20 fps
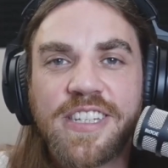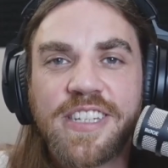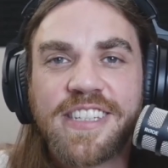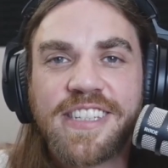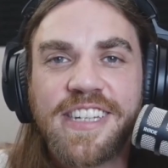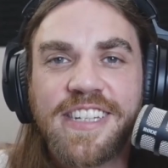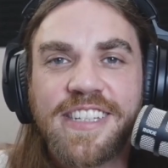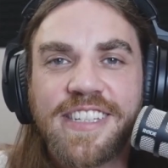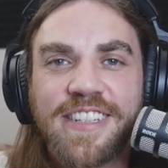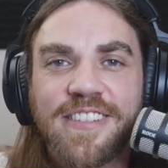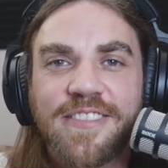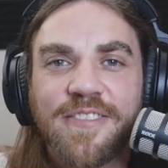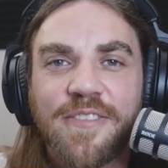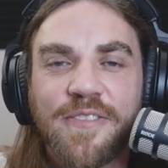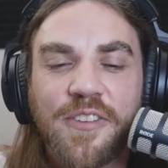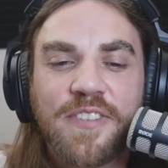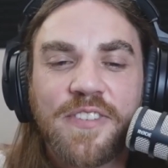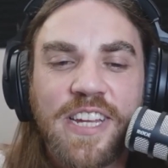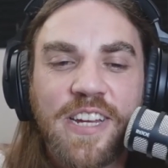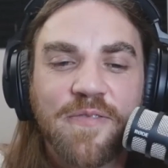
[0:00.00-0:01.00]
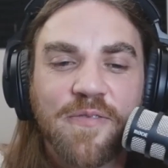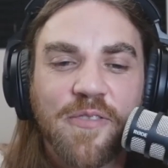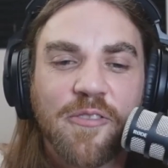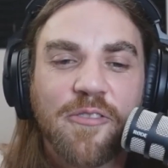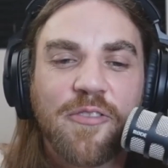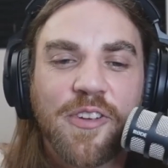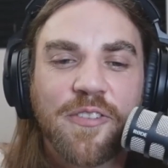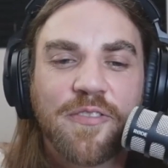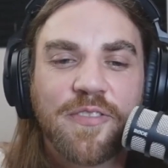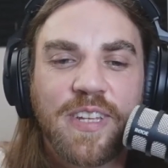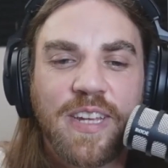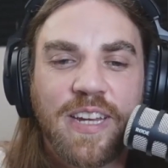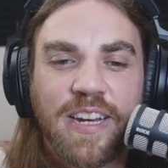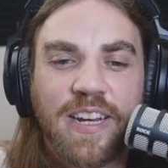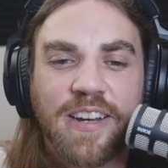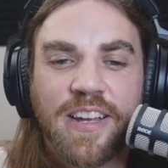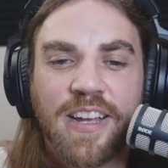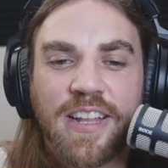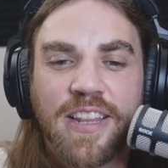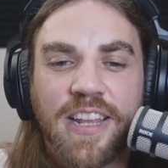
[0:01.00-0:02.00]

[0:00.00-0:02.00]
the season 15 for 15.